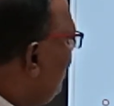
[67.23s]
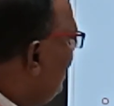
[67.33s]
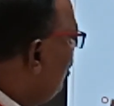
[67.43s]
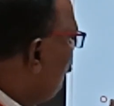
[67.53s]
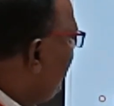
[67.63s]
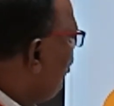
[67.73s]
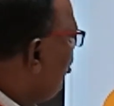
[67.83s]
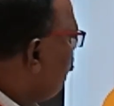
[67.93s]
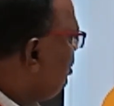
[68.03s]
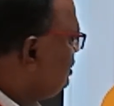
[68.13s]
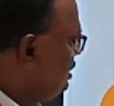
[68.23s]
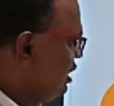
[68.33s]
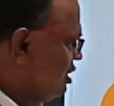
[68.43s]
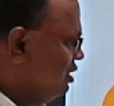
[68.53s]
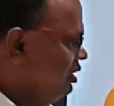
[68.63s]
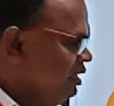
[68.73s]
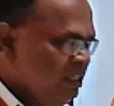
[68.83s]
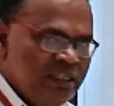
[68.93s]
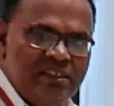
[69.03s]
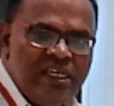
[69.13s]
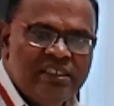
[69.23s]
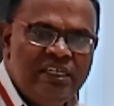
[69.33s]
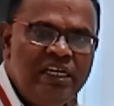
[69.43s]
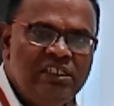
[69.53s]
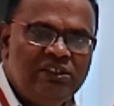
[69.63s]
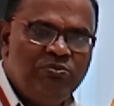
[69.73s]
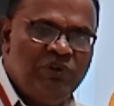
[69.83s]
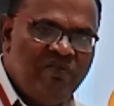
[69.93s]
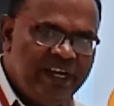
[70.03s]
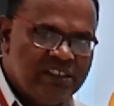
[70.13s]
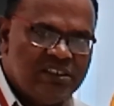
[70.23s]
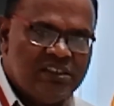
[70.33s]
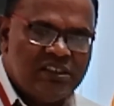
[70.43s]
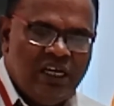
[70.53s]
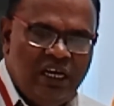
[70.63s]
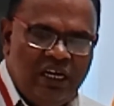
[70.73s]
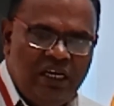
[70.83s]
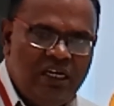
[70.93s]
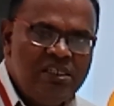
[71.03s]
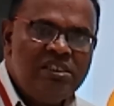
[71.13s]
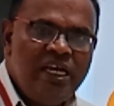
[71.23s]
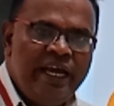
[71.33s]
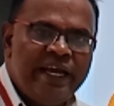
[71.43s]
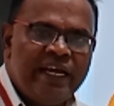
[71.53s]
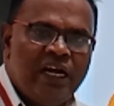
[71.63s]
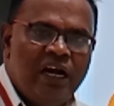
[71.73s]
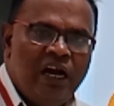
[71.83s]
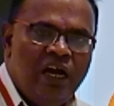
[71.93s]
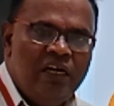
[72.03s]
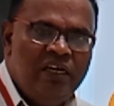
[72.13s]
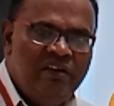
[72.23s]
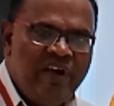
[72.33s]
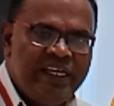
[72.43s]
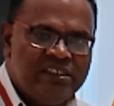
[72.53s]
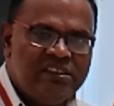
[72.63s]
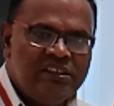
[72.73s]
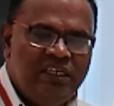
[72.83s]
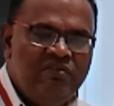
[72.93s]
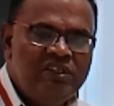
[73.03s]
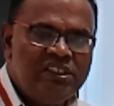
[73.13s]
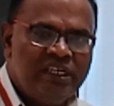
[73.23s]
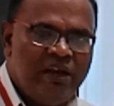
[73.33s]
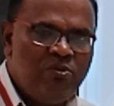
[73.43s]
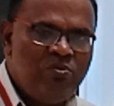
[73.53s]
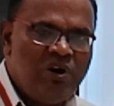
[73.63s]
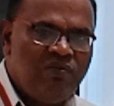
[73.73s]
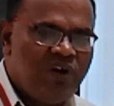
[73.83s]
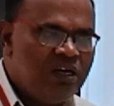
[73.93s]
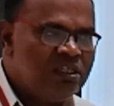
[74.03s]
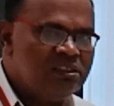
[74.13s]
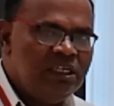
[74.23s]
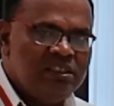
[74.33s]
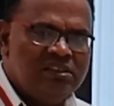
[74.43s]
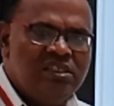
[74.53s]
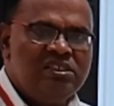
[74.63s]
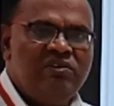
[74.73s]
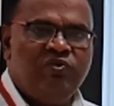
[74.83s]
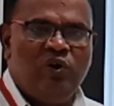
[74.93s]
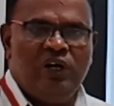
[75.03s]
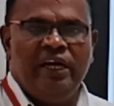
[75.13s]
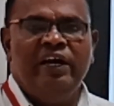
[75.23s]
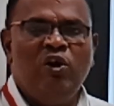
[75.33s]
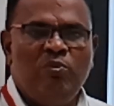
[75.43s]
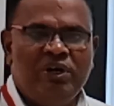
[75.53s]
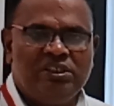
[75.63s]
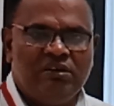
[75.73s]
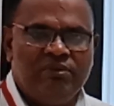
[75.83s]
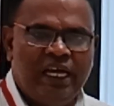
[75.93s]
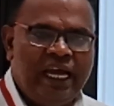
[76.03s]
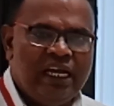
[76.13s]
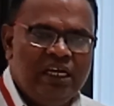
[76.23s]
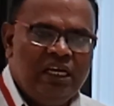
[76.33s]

microprocessor is a single chip device. It is a device in which capable of addressing 64 kilobytes of the